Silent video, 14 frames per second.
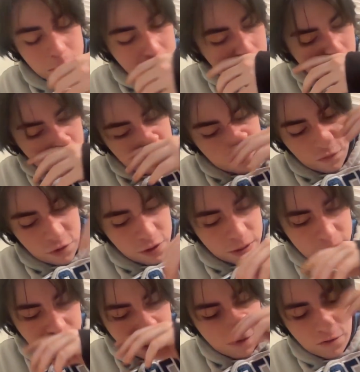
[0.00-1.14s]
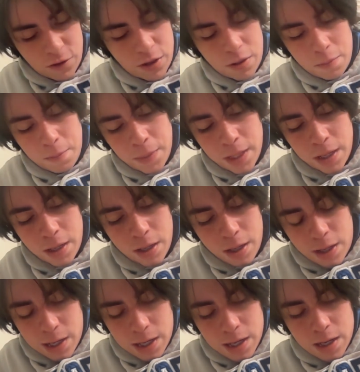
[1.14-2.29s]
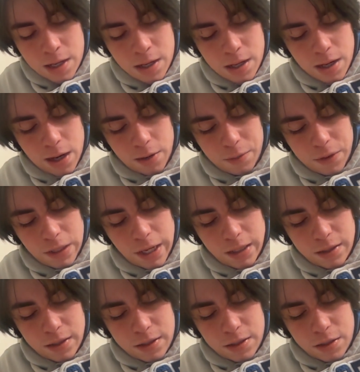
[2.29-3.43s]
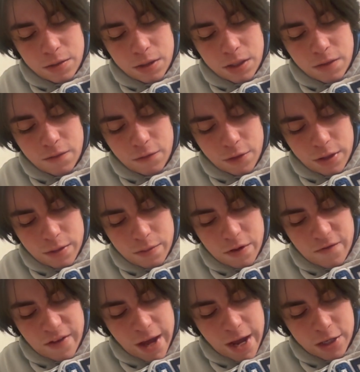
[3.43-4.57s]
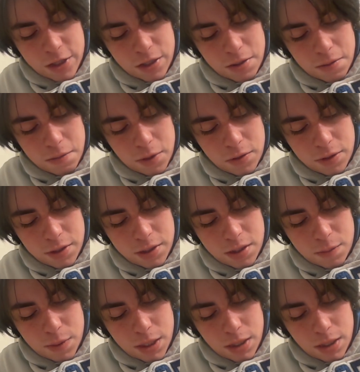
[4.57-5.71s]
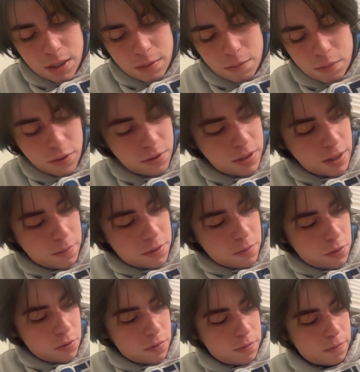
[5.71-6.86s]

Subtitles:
be rhythm for the sake of rhythm. I would like this union of rhythm, of action, and music to be imperceptible.